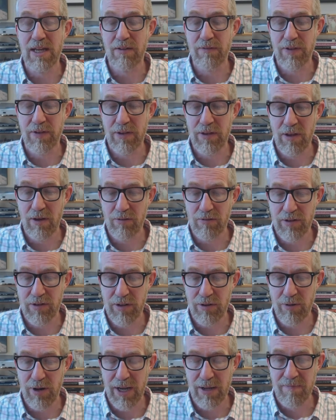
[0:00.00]
betting
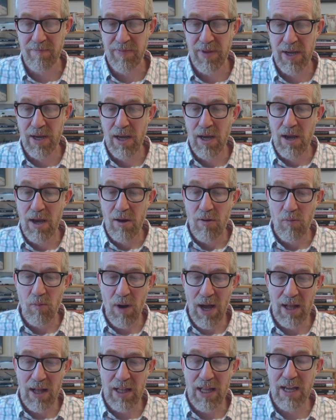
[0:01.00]
that the vast
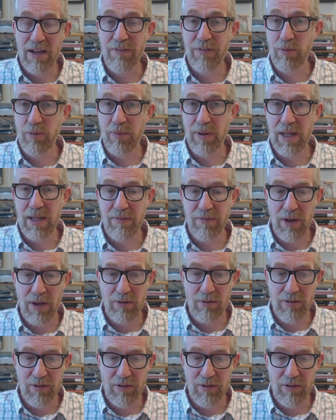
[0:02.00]
majority of you believe those